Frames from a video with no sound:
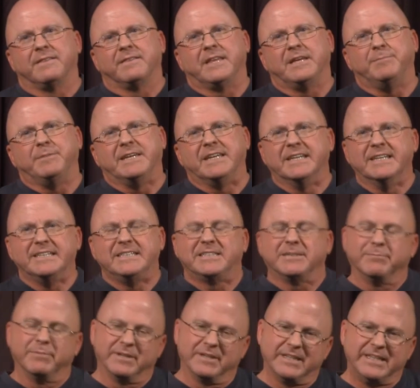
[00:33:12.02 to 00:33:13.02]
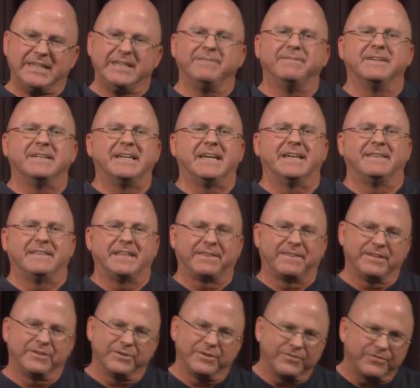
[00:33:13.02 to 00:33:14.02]
they begin to believe again that
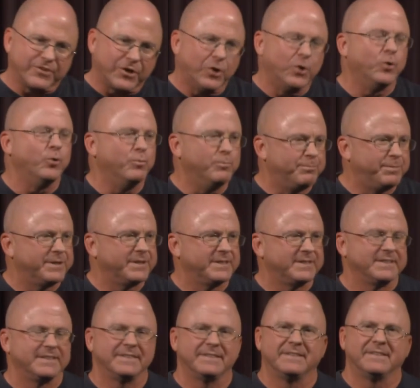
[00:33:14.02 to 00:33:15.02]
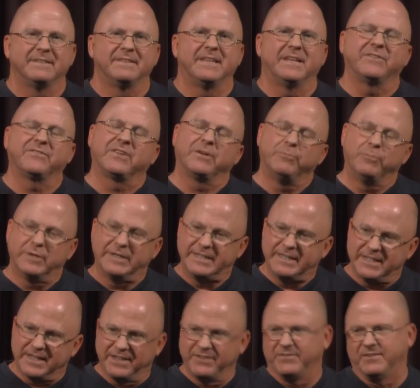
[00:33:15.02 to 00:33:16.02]
there is hope, that someone
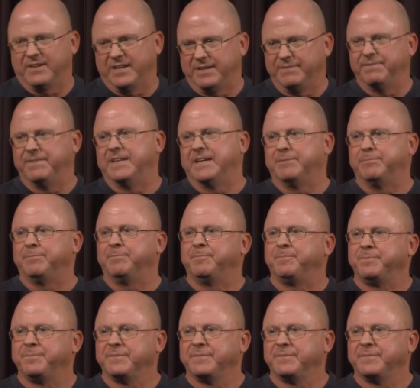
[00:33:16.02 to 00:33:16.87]
does love them,